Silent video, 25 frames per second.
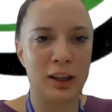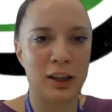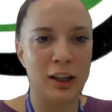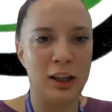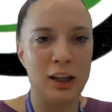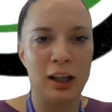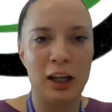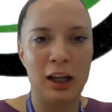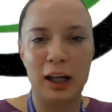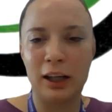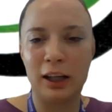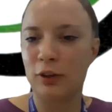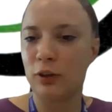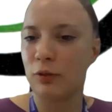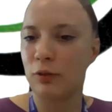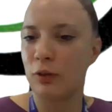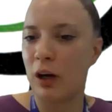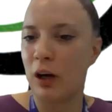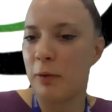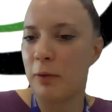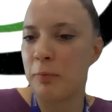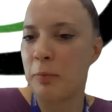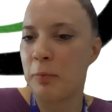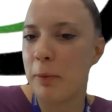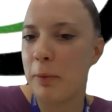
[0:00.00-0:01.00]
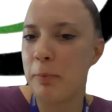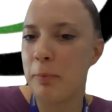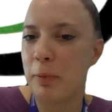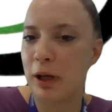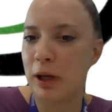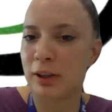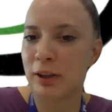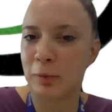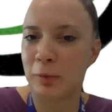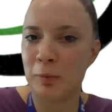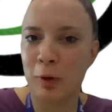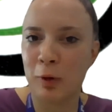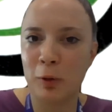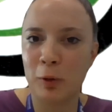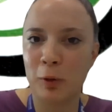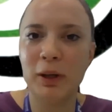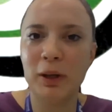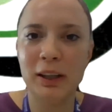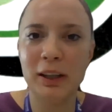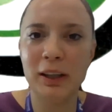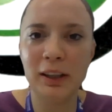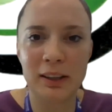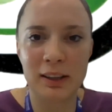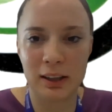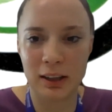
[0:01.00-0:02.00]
like to wrap up at the moment.